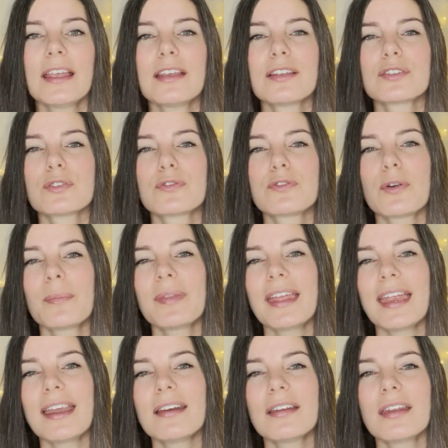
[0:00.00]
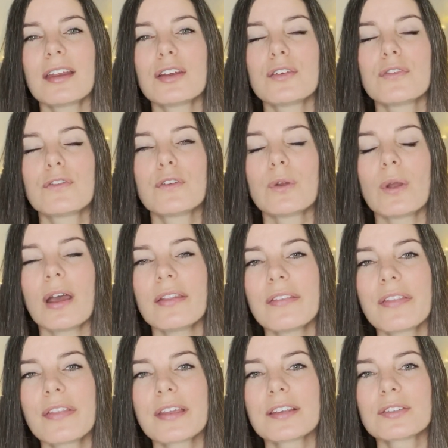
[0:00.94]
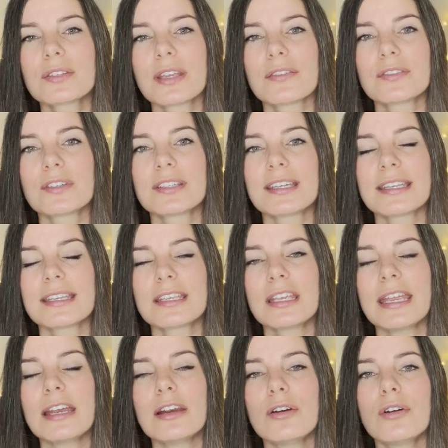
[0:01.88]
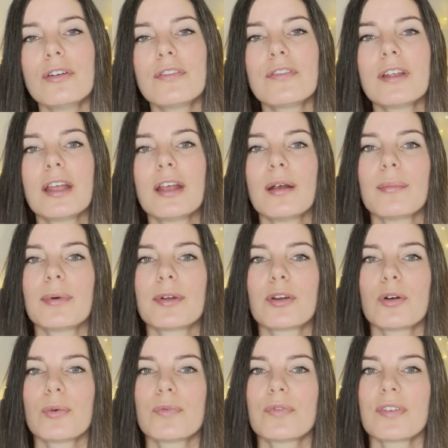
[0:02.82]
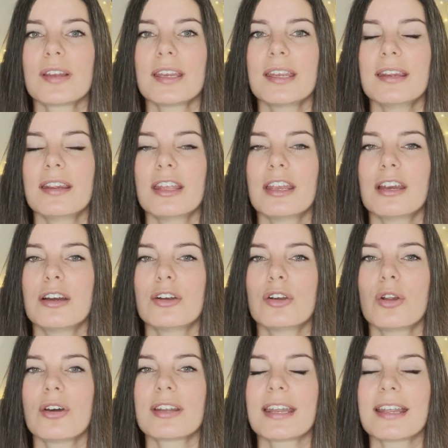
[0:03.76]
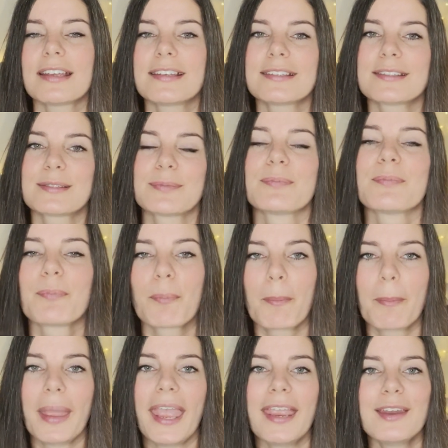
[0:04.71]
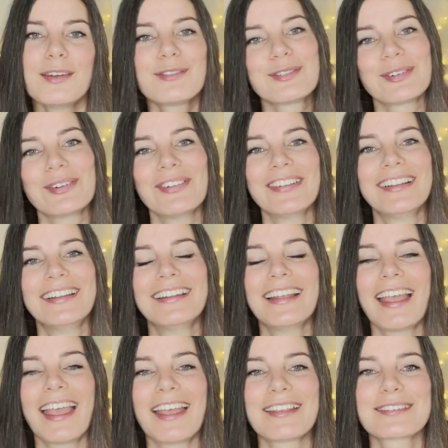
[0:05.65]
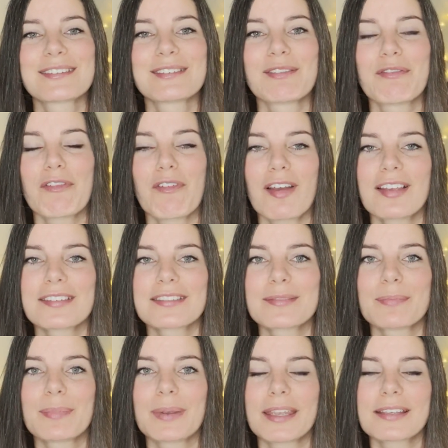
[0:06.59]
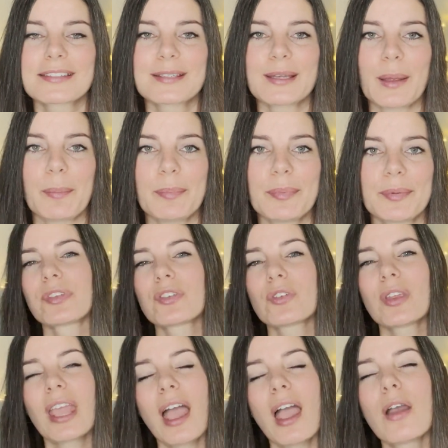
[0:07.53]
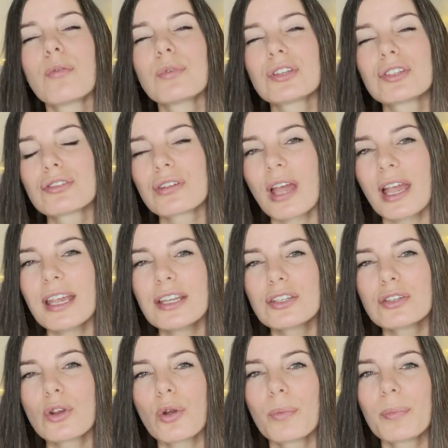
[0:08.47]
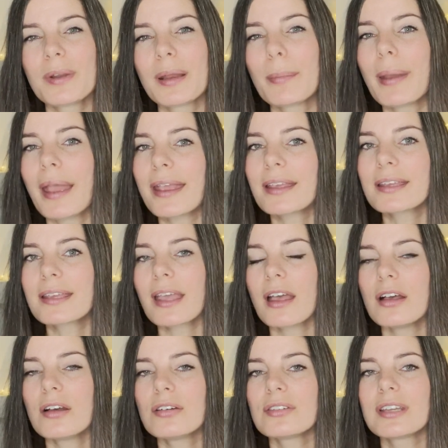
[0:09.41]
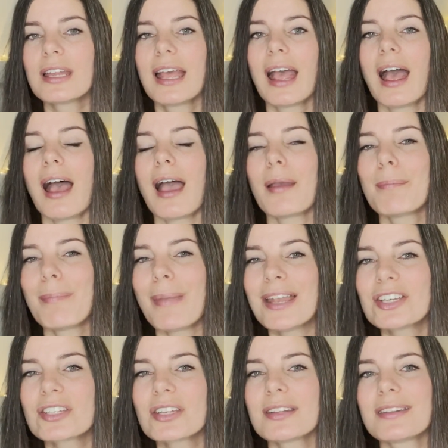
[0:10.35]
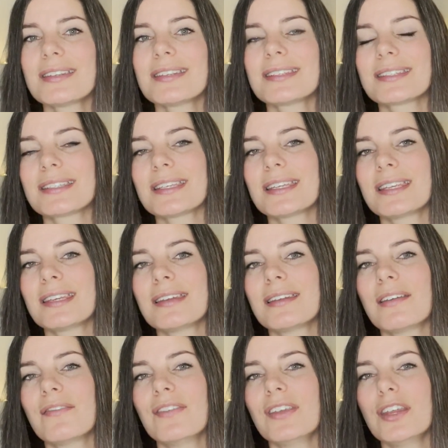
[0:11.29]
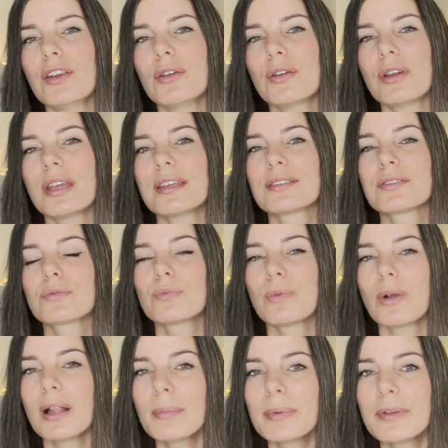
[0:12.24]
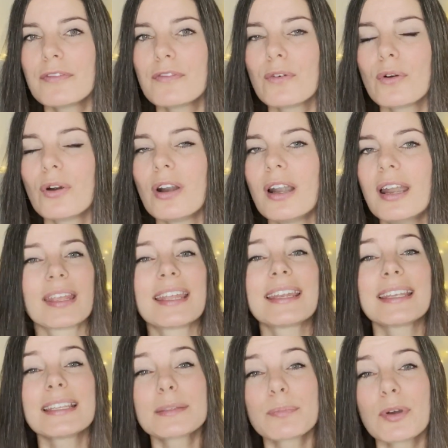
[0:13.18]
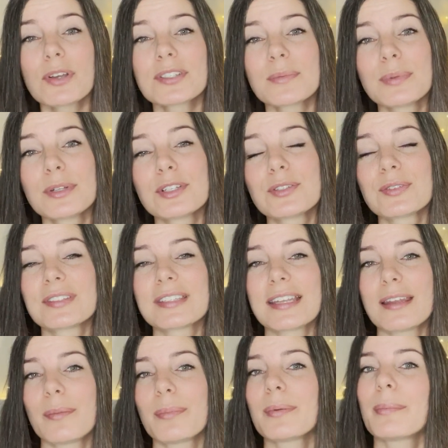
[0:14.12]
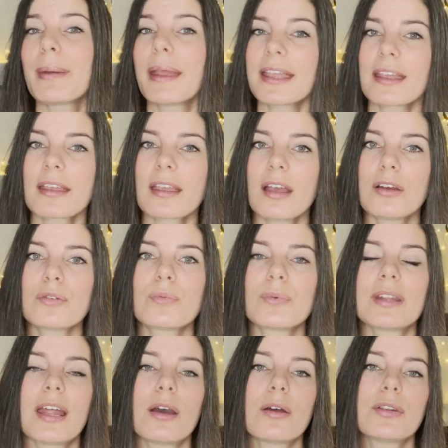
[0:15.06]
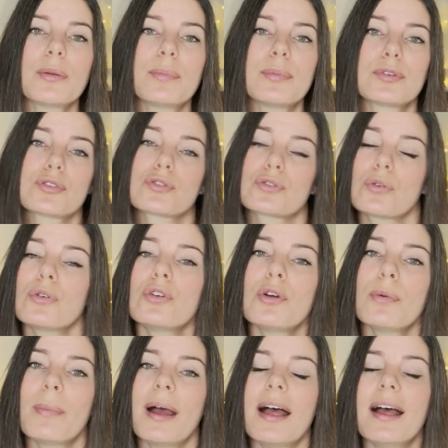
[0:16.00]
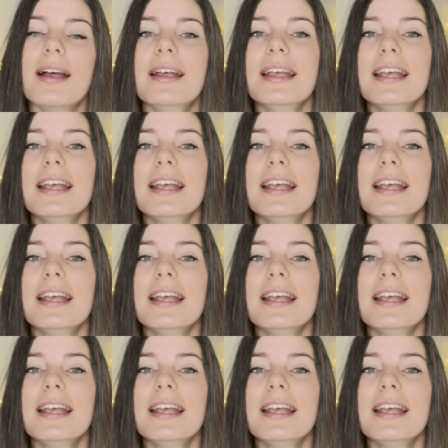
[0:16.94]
So from there are a few other things you have to take care of, but hopefully they are not as painful as the first big step. So yeah, I would try to open a bank account. I mentioned this in a video as well before. It is possible to set up a bank account without the personnummer.